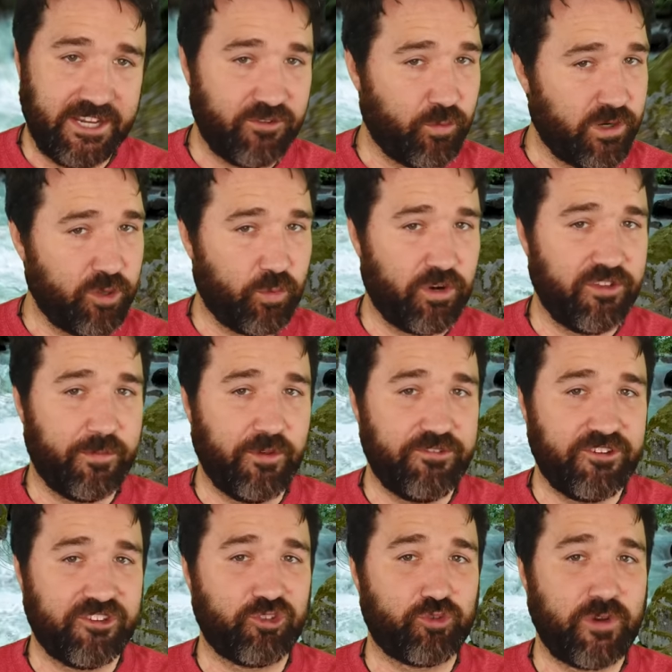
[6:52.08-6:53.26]
and is one of the world's
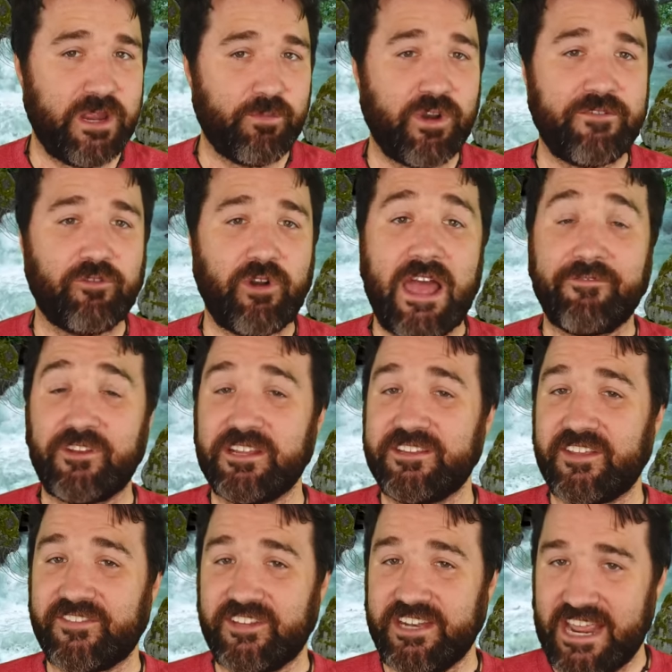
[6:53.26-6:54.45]
most extreme river
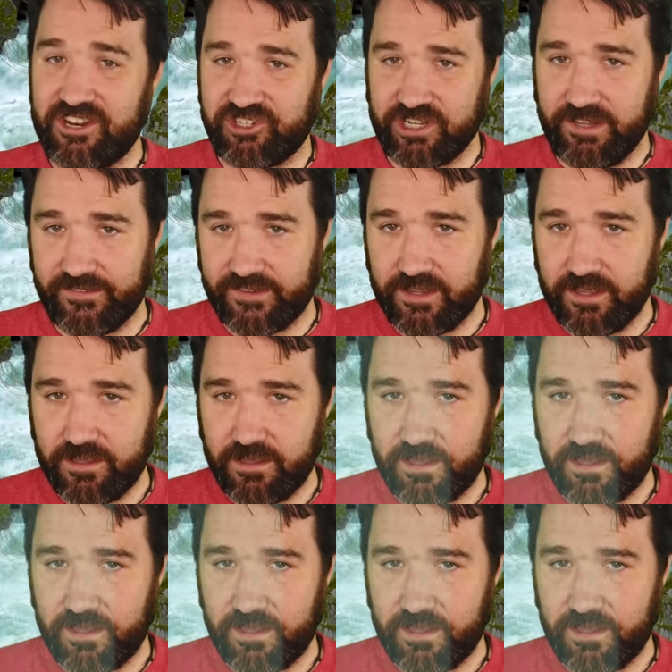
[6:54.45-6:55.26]
rafting destinations,